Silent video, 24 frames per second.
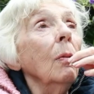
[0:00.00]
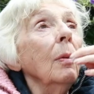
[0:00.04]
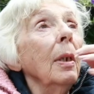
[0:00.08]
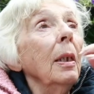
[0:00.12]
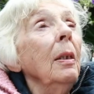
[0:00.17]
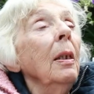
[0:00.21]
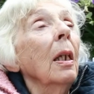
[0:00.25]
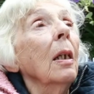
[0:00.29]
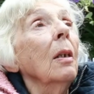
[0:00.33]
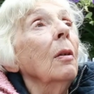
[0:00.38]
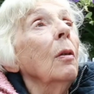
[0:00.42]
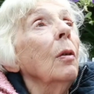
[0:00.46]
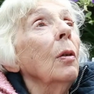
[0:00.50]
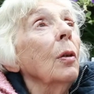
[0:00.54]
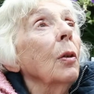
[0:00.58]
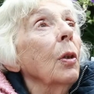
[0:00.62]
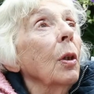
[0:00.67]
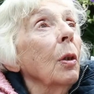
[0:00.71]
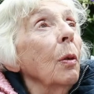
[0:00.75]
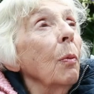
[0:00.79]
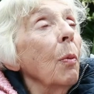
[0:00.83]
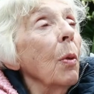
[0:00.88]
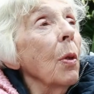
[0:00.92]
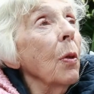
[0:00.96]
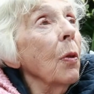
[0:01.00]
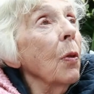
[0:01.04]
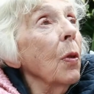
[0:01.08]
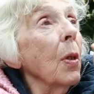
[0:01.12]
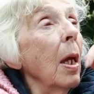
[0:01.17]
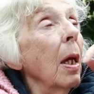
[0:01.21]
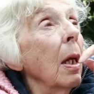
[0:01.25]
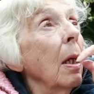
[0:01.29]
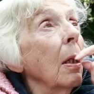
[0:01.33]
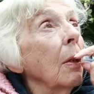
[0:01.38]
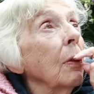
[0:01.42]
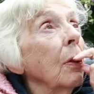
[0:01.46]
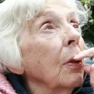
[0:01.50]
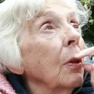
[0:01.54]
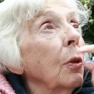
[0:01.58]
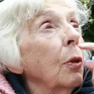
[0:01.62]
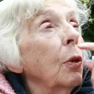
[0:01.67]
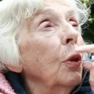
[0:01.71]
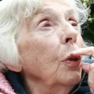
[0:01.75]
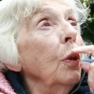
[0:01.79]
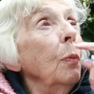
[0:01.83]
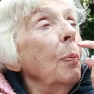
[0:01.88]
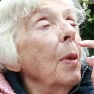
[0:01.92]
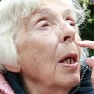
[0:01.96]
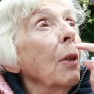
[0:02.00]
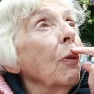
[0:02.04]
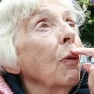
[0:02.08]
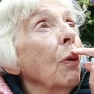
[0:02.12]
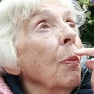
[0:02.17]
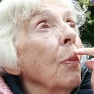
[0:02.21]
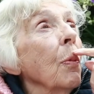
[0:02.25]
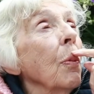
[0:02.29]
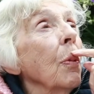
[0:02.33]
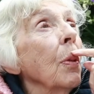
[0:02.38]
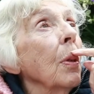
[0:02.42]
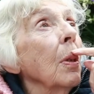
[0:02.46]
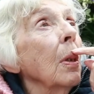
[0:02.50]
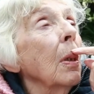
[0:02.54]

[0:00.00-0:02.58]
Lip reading: Wait now, there was 2 bedrooms.